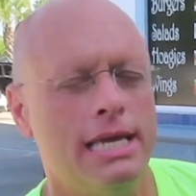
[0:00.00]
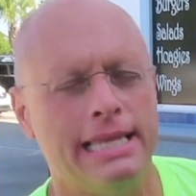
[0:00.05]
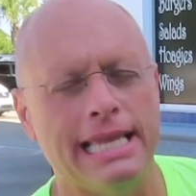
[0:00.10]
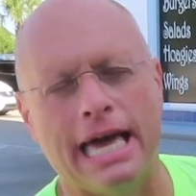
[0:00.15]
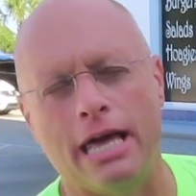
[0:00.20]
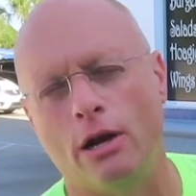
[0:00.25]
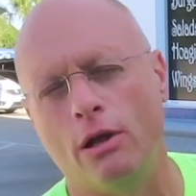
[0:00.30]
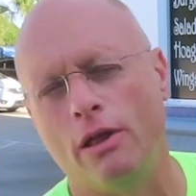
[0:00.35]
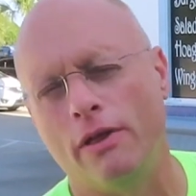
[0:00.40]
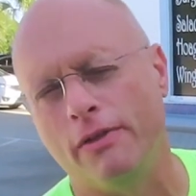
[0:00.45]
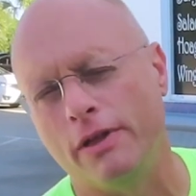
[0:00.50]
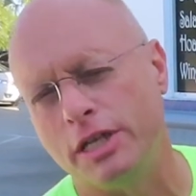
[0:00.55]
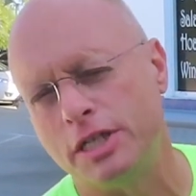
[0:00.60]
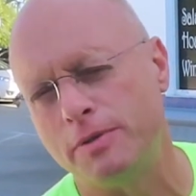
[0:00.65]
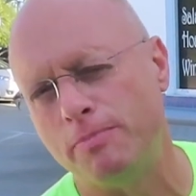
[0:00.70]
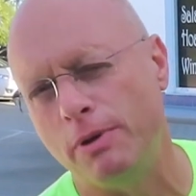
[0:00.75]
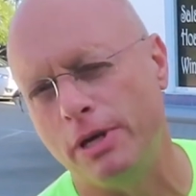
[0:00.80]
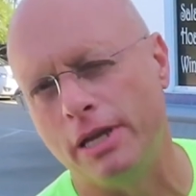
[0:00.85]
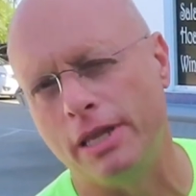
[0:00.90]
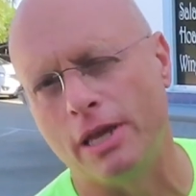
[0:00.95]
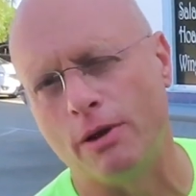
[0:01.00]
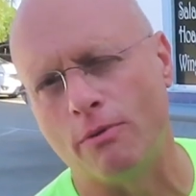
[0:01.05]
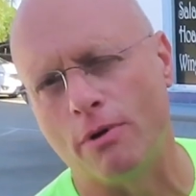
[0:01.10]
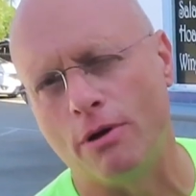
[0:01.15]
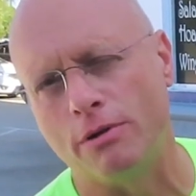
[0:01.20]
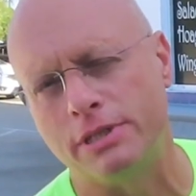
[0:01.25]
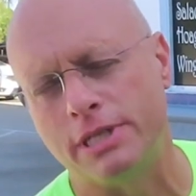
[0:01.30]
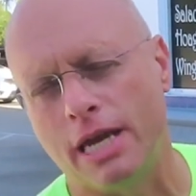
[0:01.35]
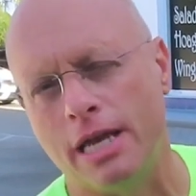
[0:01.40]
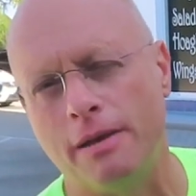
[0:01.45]
Not only they spin and they
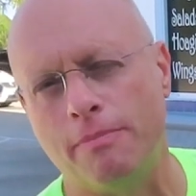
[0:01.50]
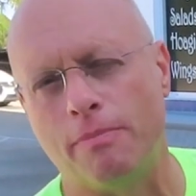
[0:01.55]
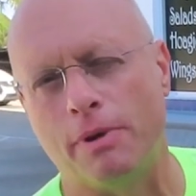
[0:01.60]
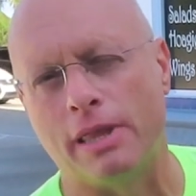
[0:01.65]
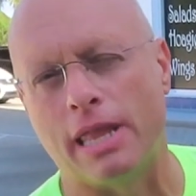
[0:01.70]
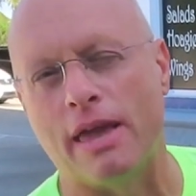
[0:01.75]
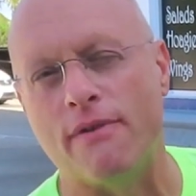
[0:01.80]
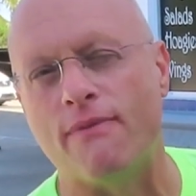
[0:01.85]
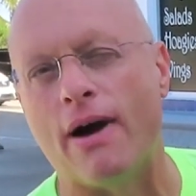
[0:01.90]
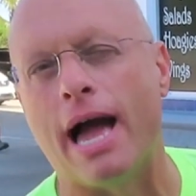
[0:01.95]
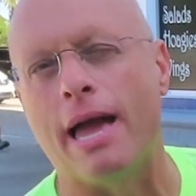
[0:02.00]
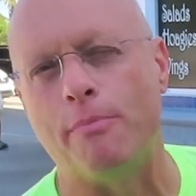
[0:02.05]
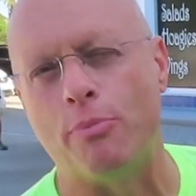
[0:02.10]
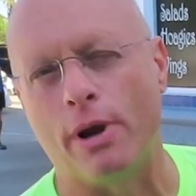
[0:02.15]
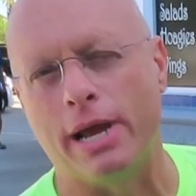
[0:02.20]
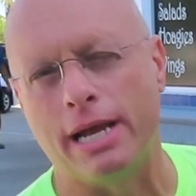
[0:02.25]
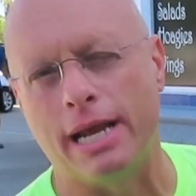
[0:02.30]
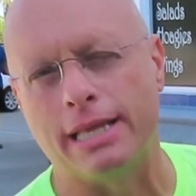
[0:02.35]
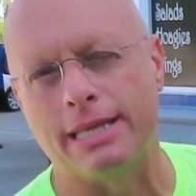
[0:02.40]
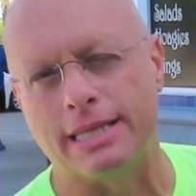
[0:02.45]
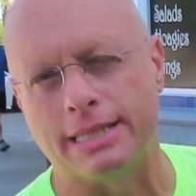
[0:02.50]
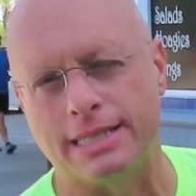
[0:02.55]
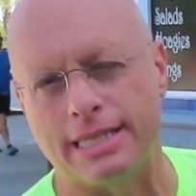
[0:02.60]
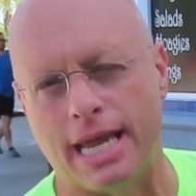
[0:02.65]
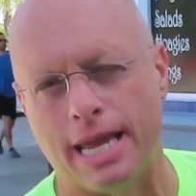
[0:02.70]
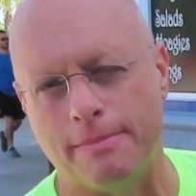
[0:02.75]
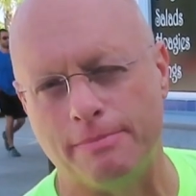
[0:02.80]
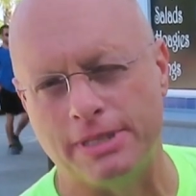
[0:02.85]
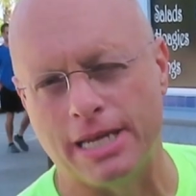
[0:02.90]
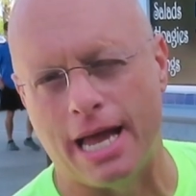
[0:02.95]
rotate, but they vibrate at the
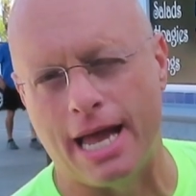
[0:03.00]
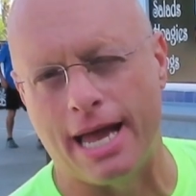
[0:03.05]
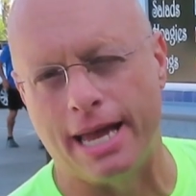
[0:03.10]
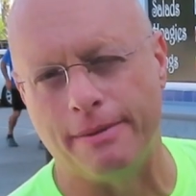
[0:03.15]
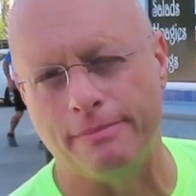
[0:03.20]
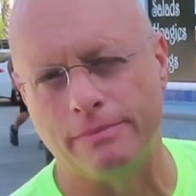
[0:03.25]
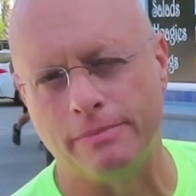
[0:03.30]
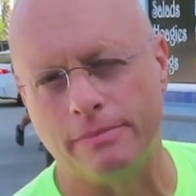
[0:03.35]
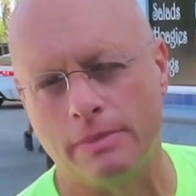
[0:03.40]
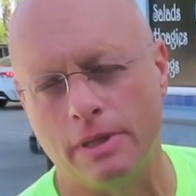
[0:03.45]
same time